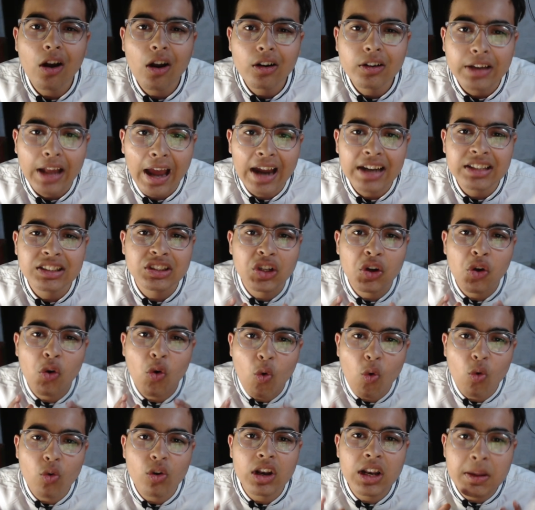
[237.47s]
That's the
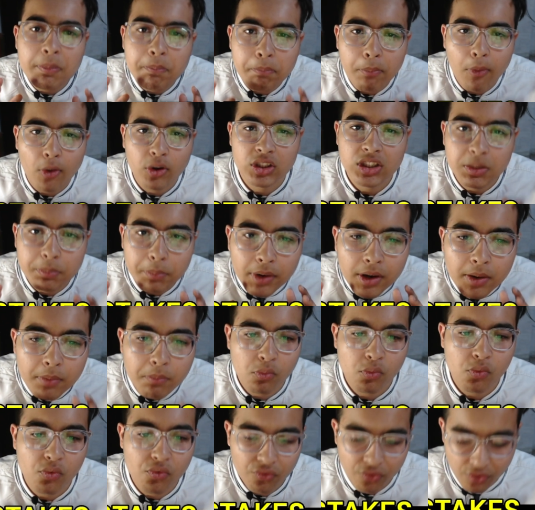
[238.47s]
only possible
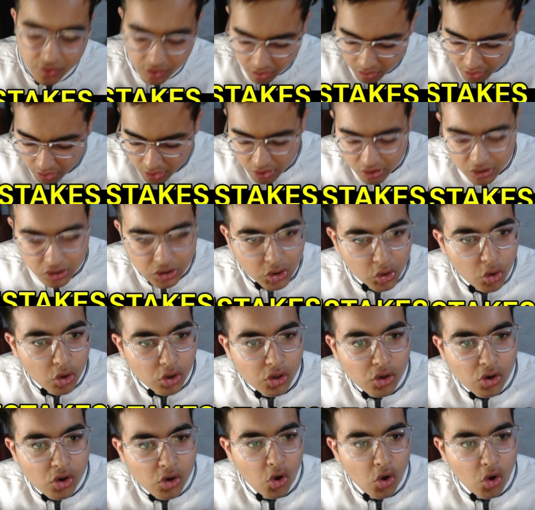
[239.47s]
move. So you'll